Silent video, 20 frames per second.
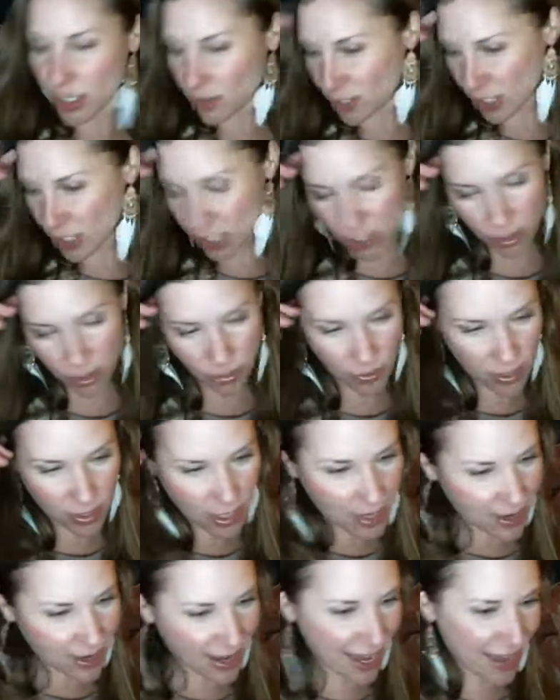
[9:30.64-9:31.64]
you can do.
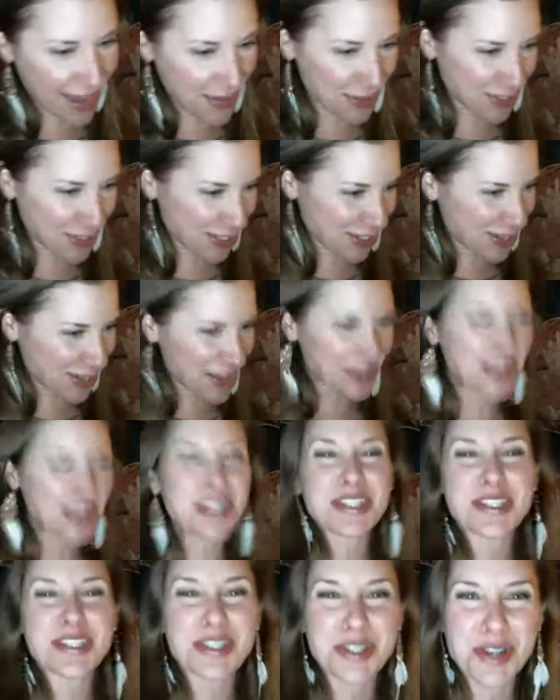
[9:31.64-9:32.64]
This
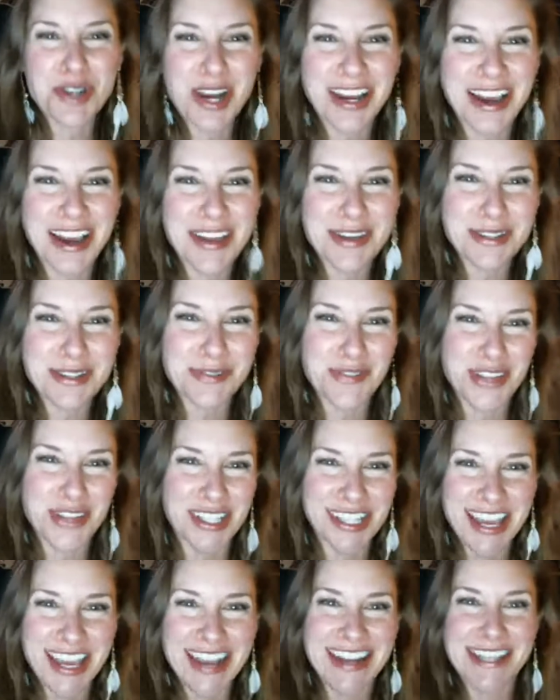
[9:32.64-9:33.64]
is a trick I use for the
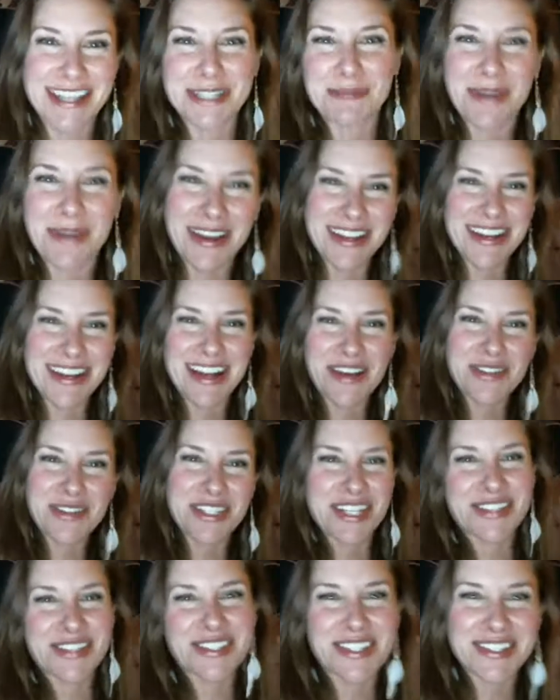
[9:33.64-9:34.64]
ladies, but you know, the
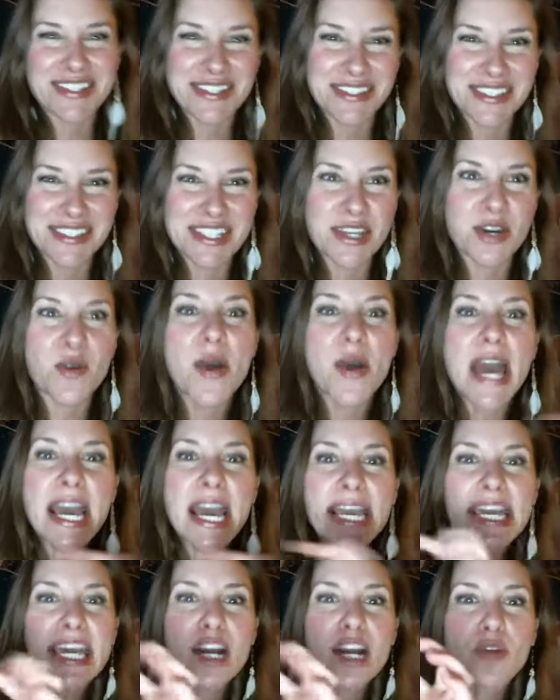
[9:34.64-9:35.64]
dudes can do it too.
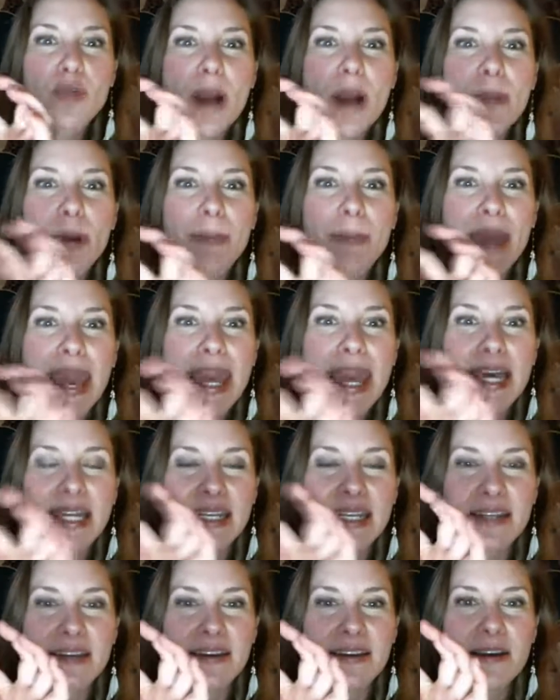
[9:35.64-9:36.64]
Get a rubber
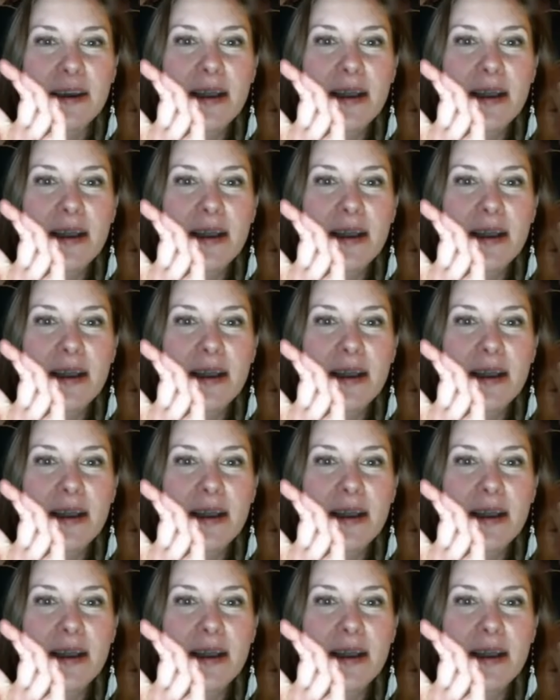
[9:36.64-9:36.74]
band.